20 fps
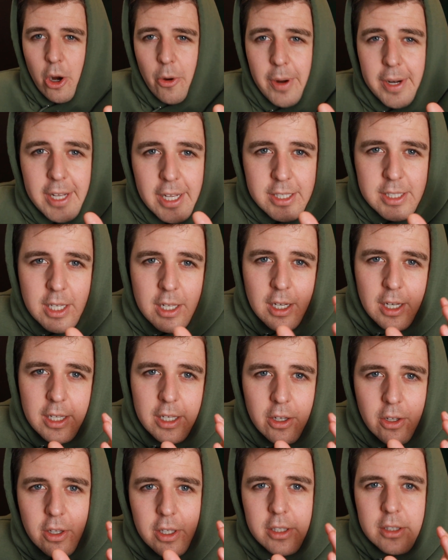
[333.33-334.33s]
All right, guys, a
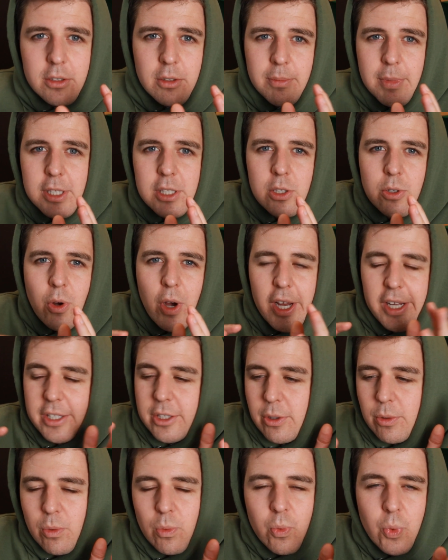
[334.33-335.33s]
little intermezzo. I
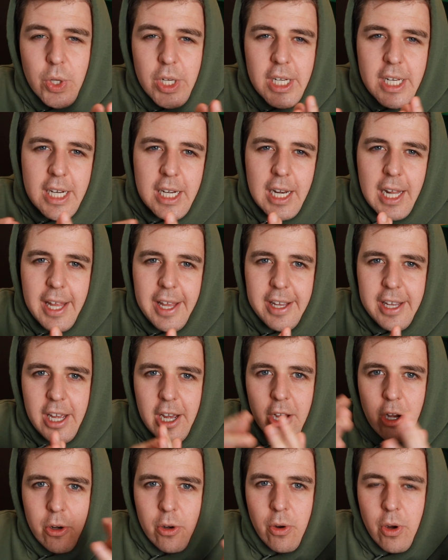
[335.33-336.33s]
don't really like
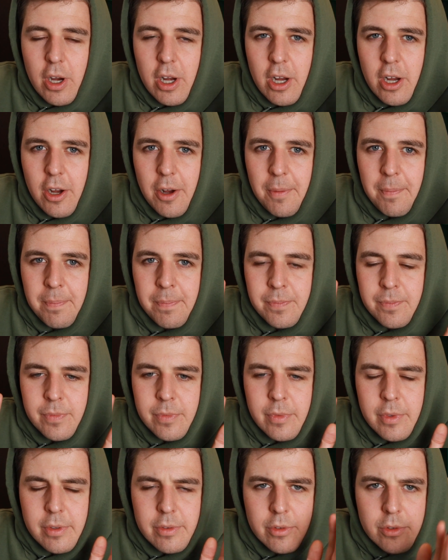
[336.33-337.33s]
how
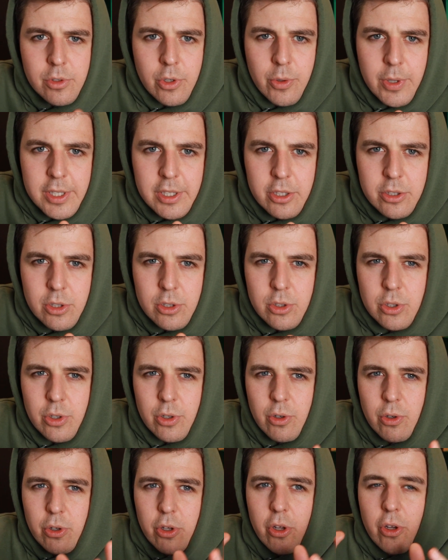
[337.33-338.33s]
during the
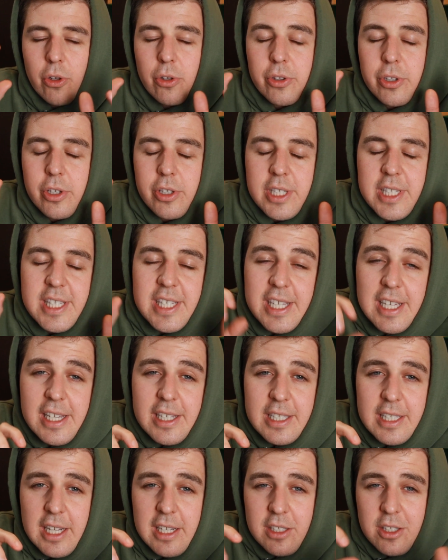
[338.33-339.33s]
tutorial, the
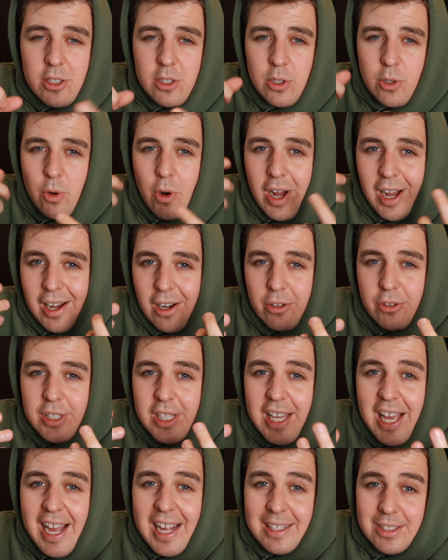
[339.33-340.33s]
CSS, so how
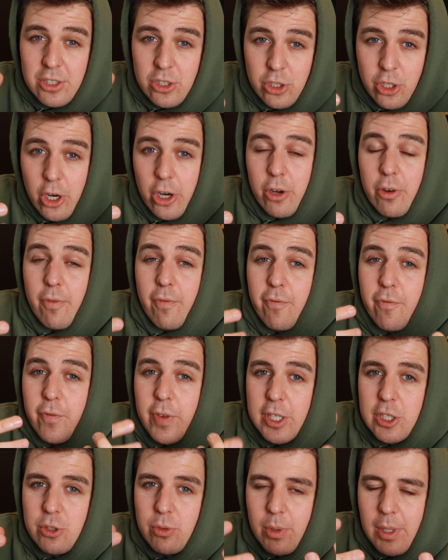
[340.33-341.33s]
the add to cart
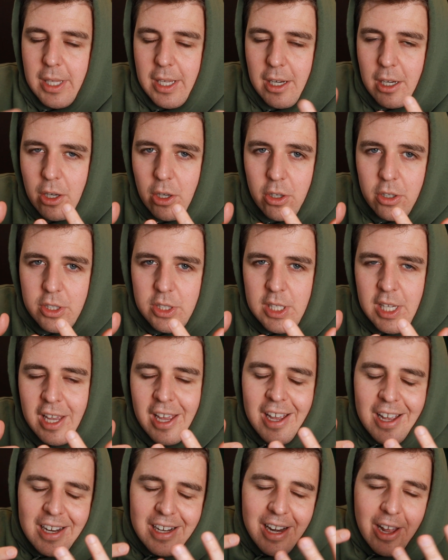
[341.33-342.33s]
visually looks.
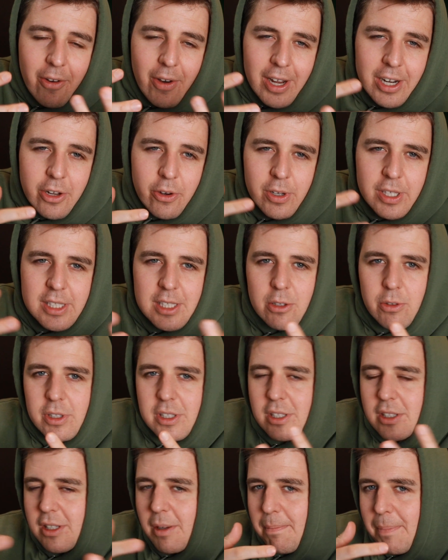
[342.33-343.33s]
Now, I know it's
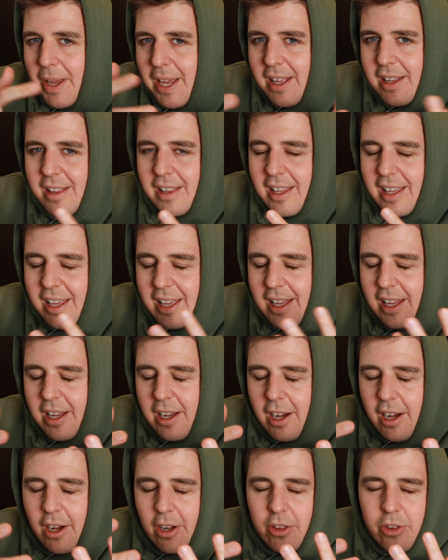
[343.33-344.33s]
going to depend
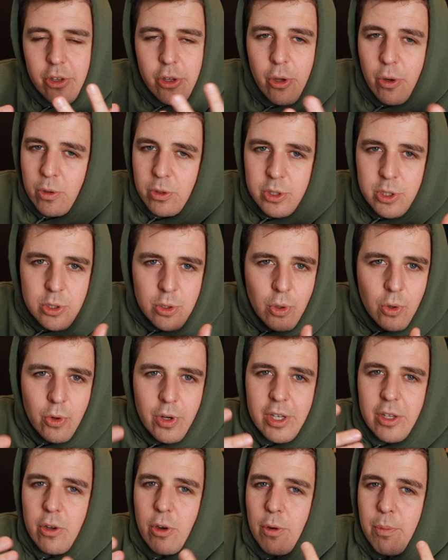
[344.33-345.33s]
on your
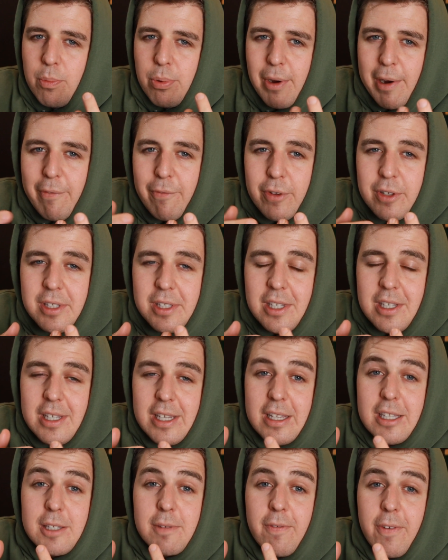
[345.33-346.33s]
store and your preferences,
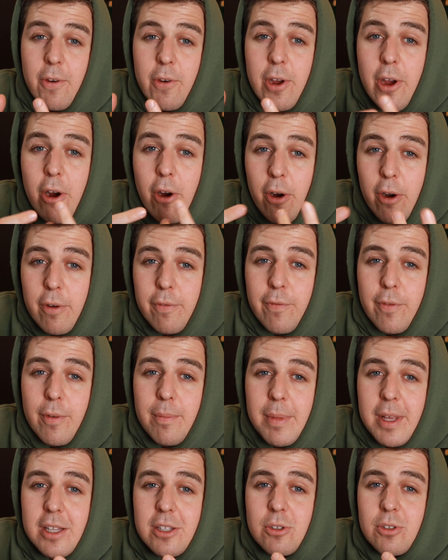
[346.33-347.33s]
and it's very hard for
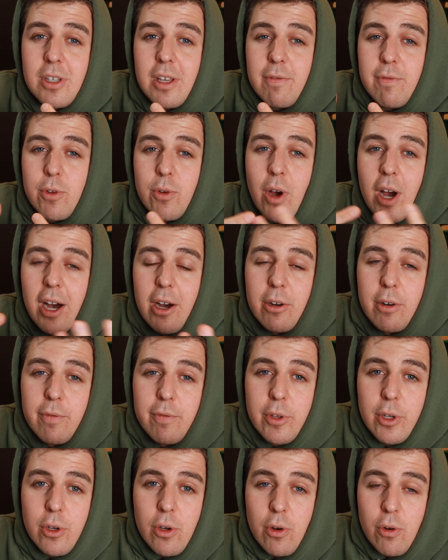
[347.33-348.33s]
me to give you out
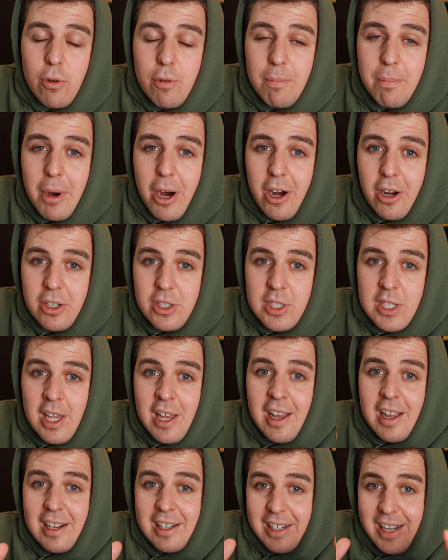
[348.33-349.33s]
of the code box
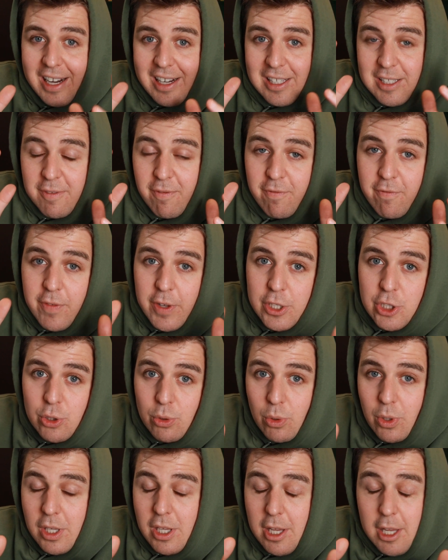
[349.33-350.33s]
that is
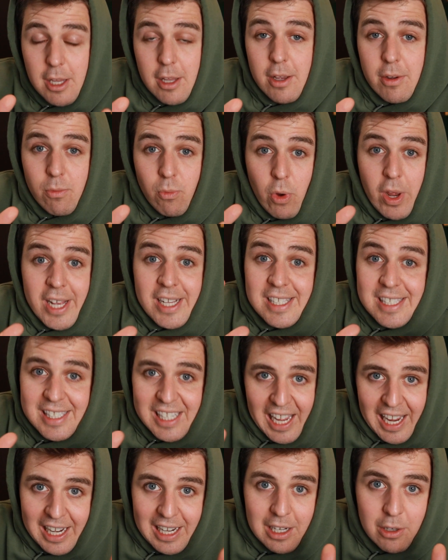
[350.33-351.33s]
visually
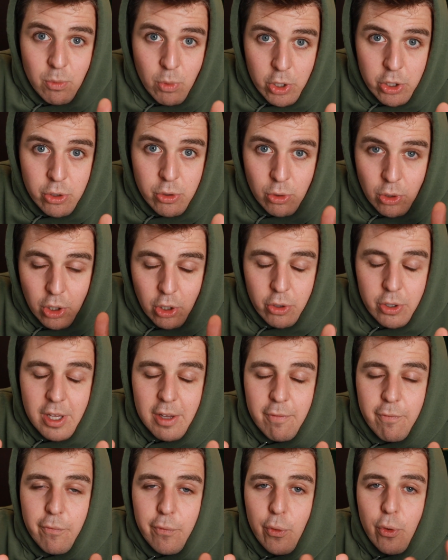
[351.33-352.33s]
exactly what you're
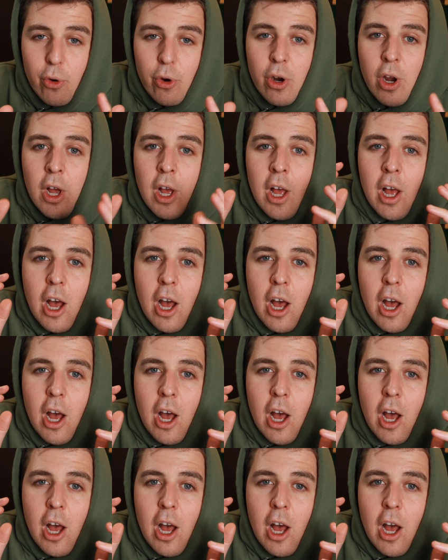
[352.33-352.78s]
looking for.